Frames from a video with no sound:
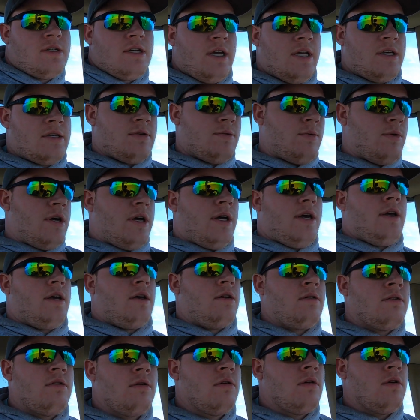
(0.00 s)
takes
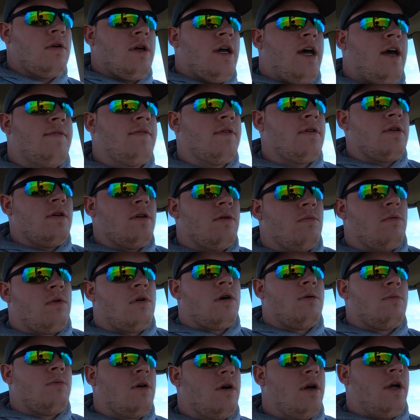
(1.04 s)
away, have to do
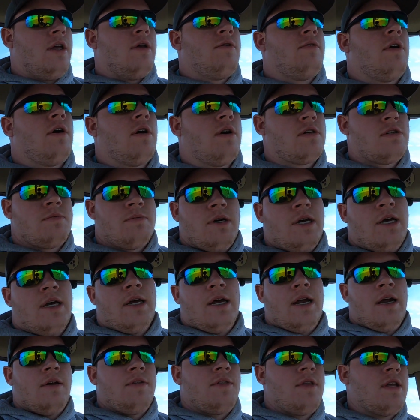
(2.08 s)
more and more end rows, but
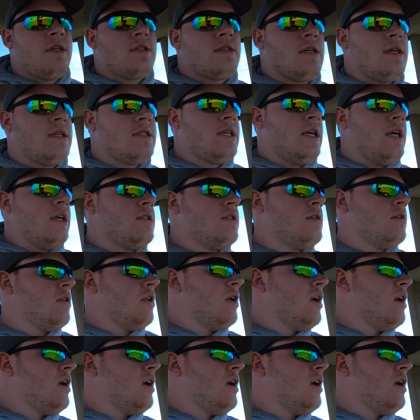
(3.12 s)
I don't think it's gonna take too